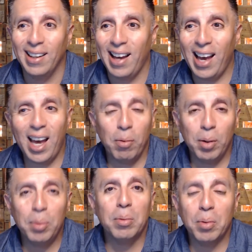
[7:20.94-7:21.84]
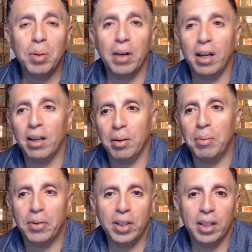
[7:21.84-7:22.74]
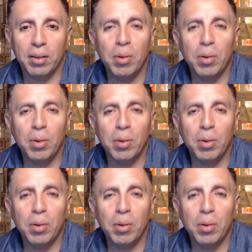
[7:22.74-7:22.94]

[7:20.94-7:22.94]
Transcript: I remember thinking,